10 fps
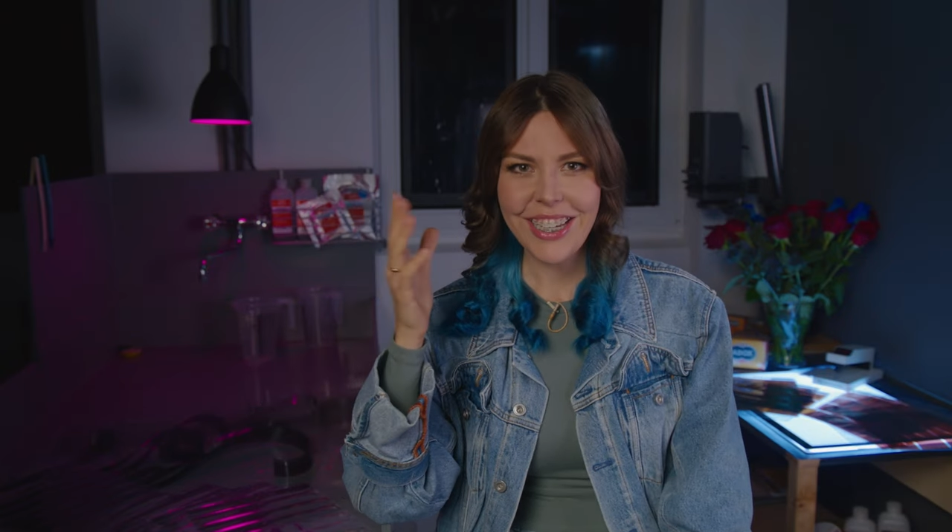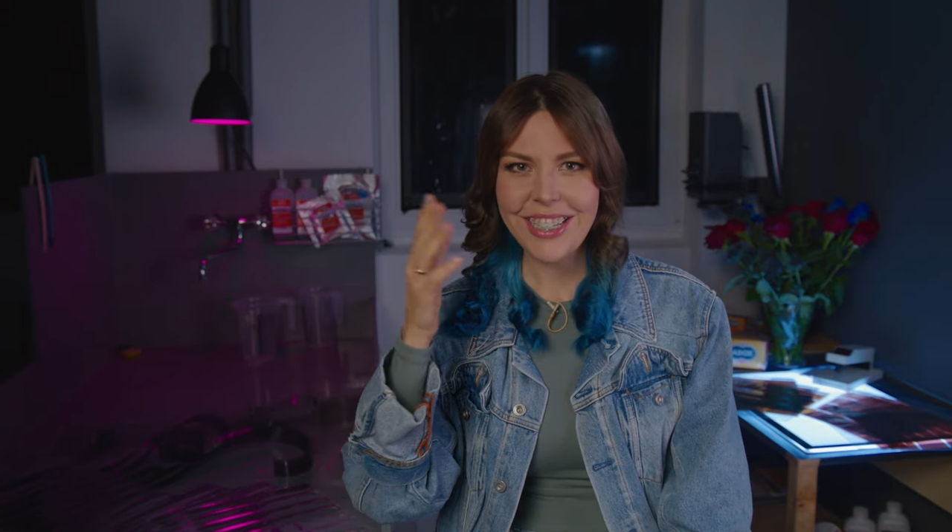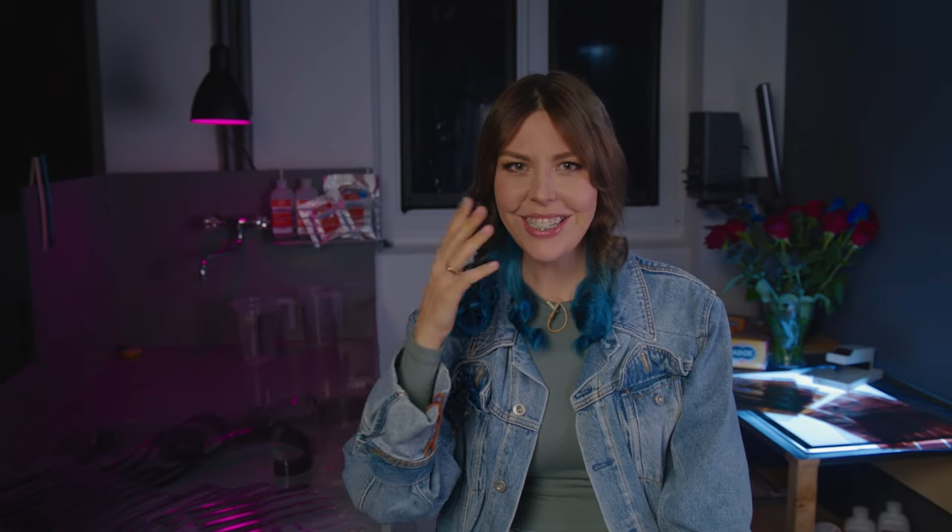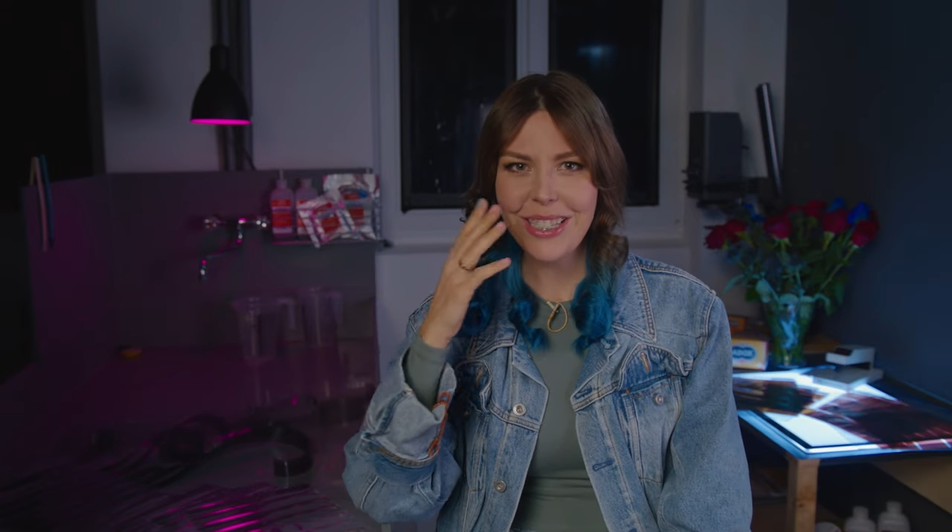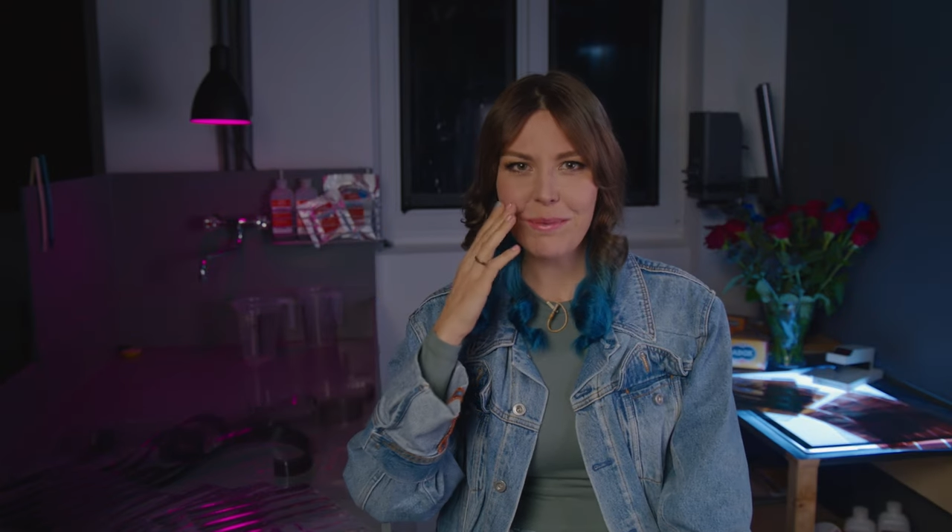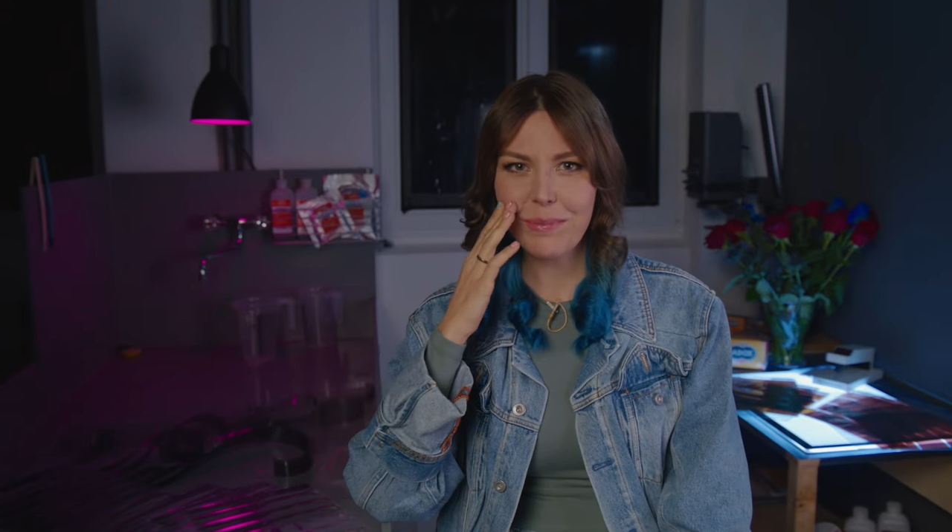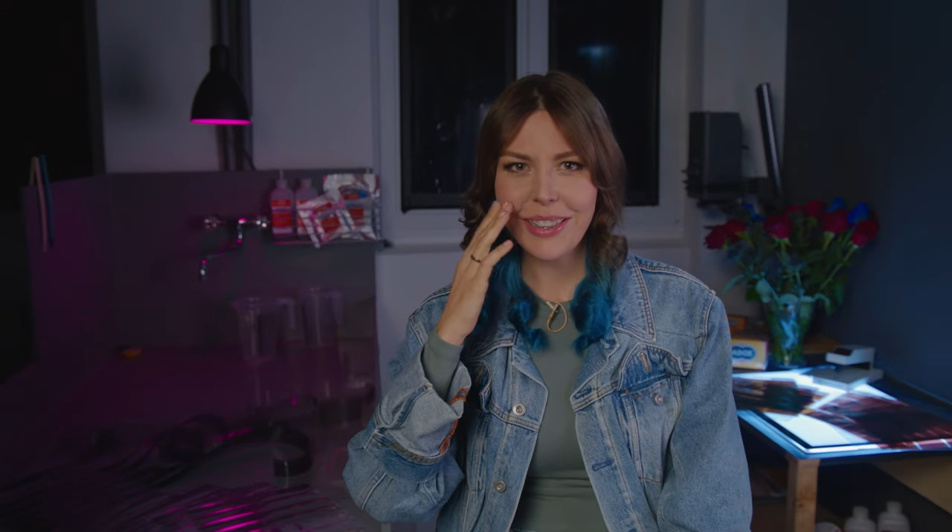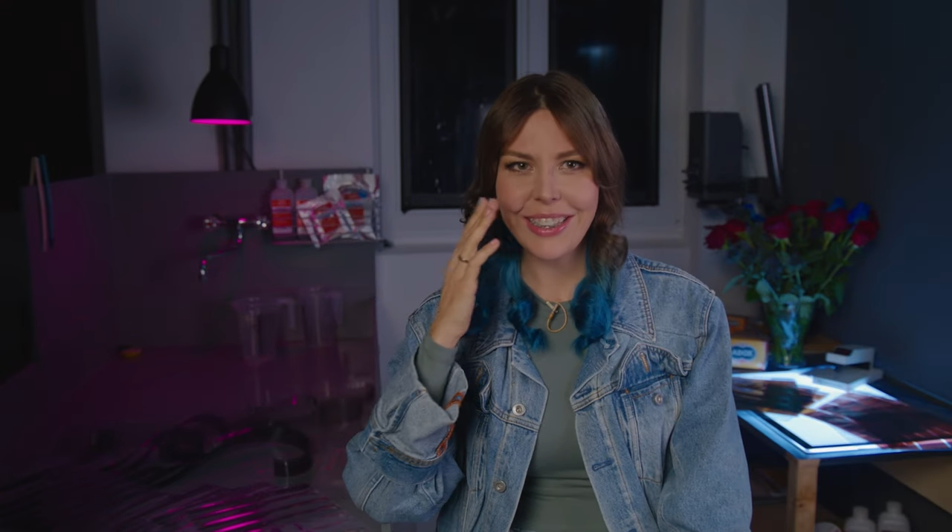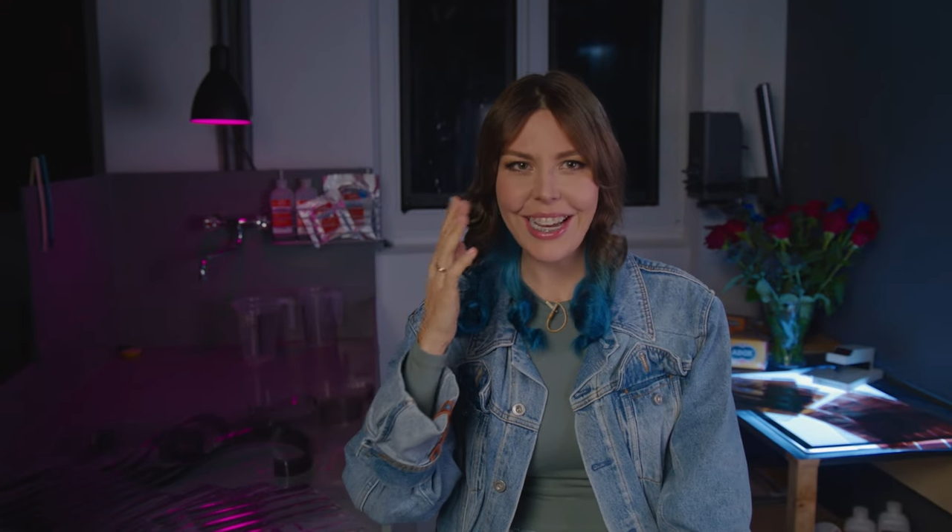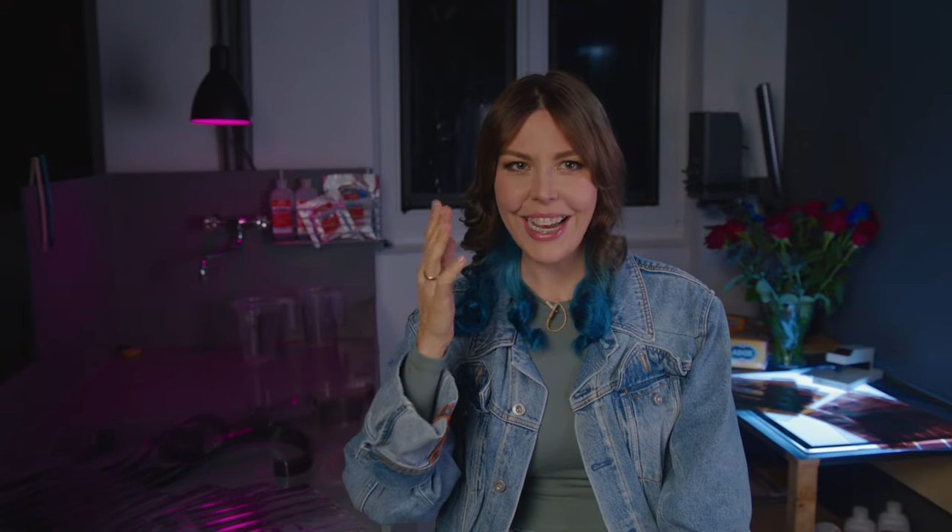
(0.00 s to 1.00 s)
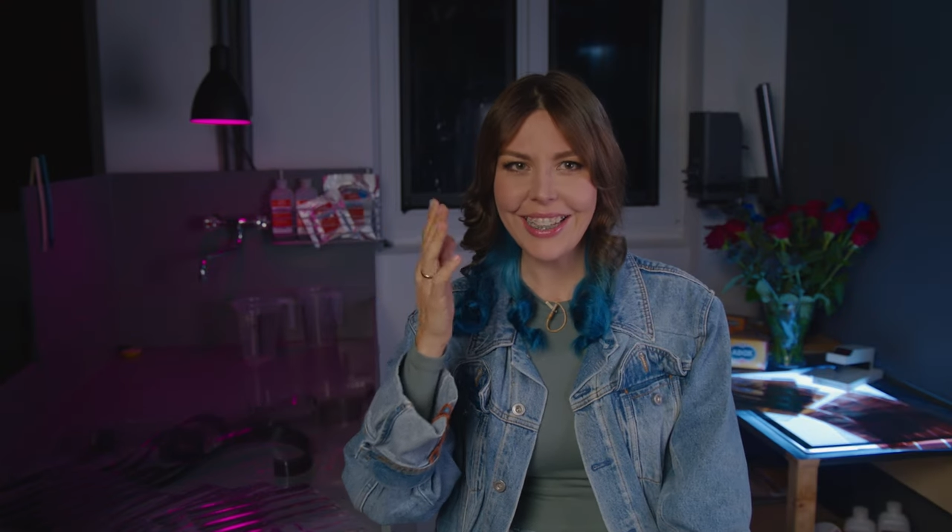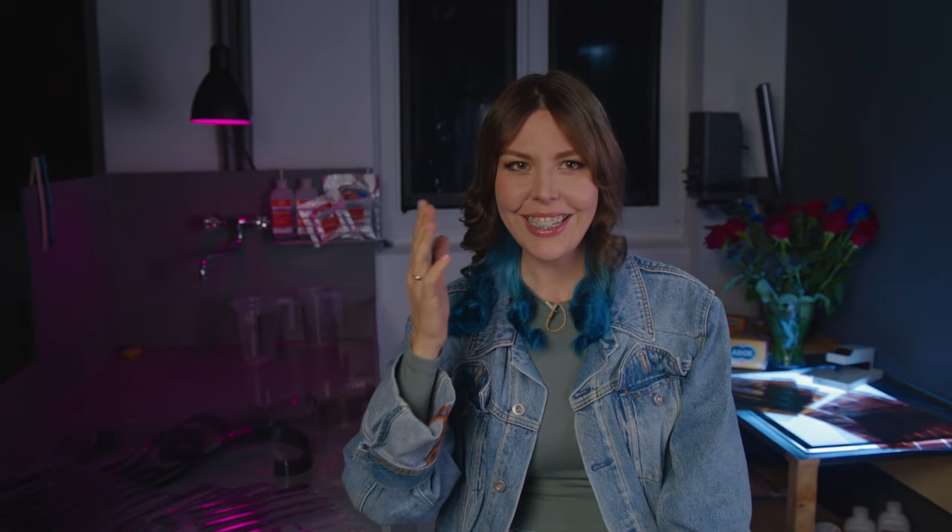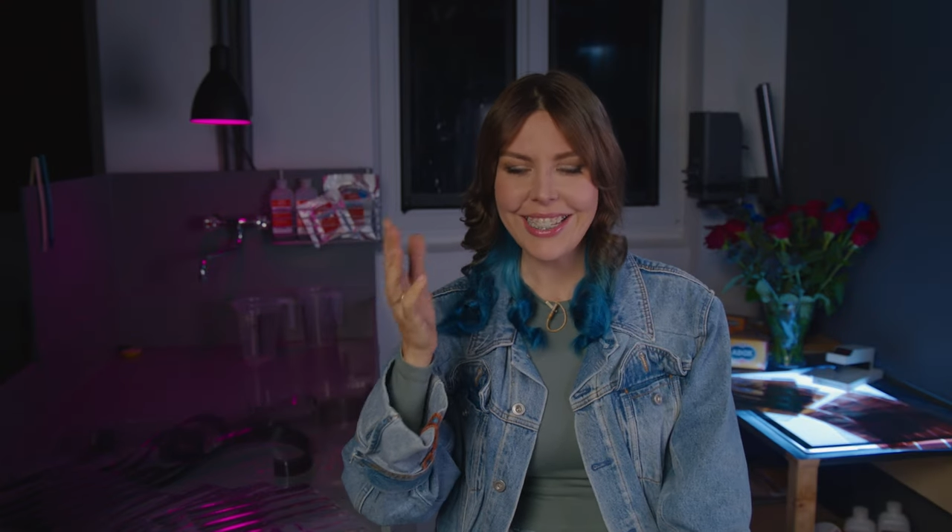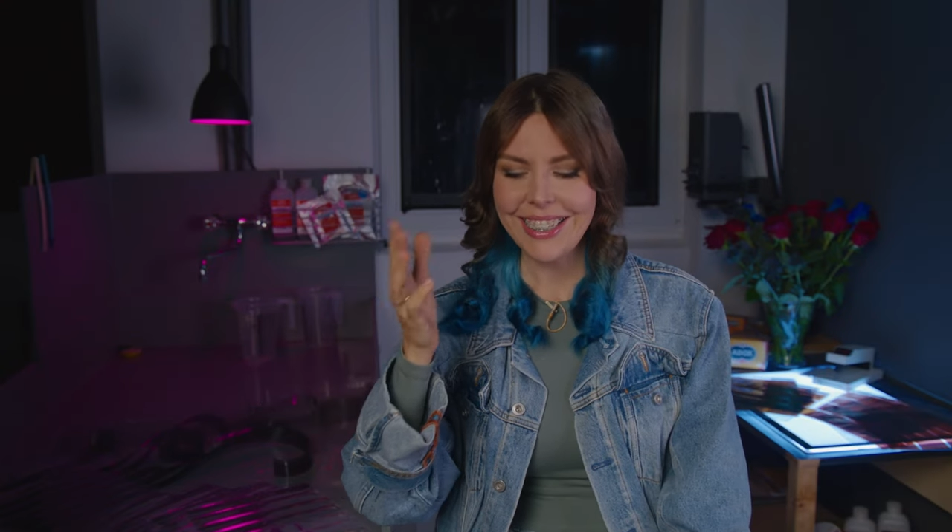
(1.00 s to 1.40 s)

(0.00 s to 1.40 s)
they simply had the